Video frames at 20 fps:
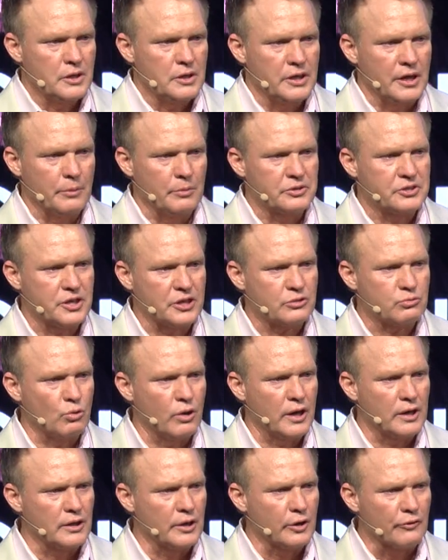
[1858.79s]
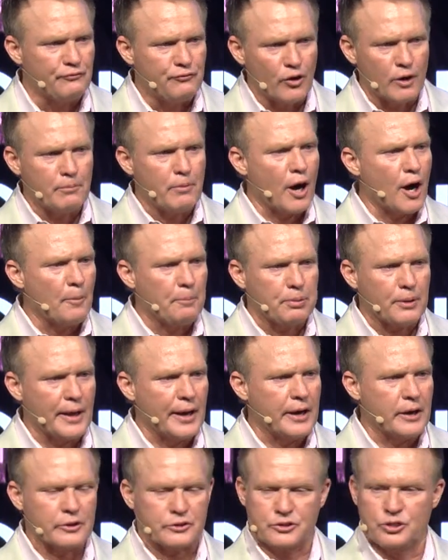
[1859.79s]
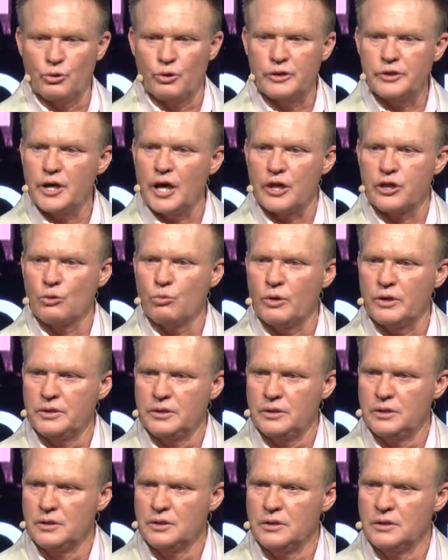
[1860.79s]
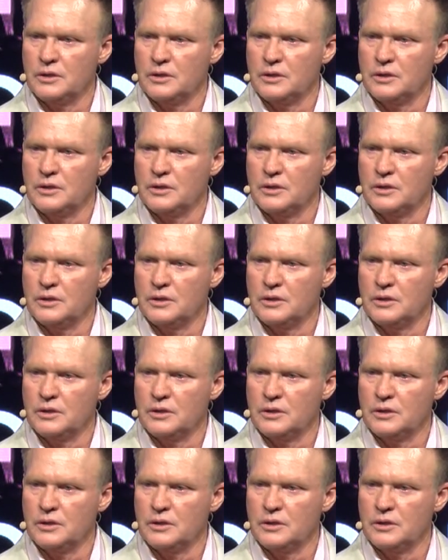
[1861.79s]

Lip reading: And it was just one little football player to another one